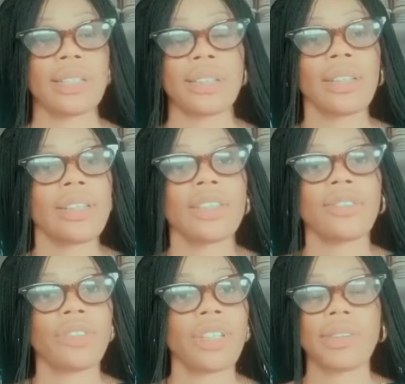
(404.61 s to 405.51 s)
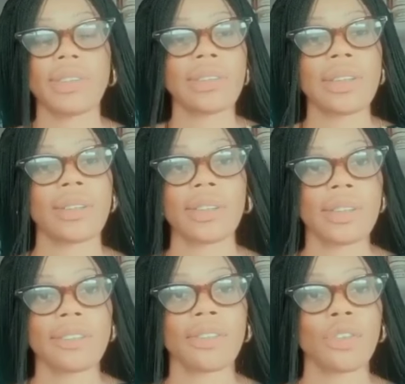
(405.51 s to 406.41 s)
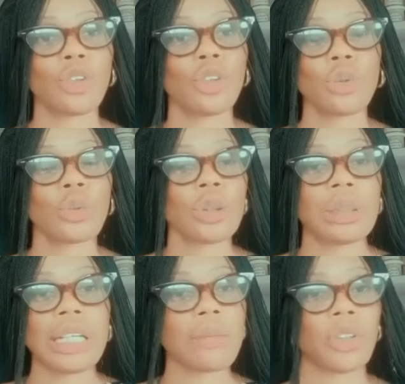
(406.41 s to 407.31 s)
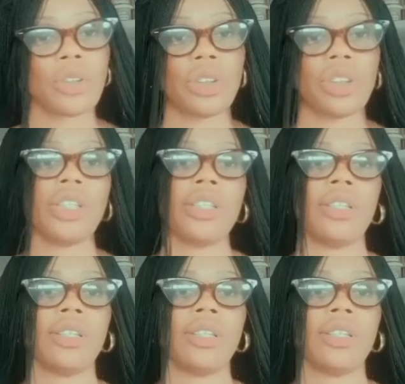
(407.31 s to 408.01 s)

Skin is very sensitive. You don't want to damage your skin.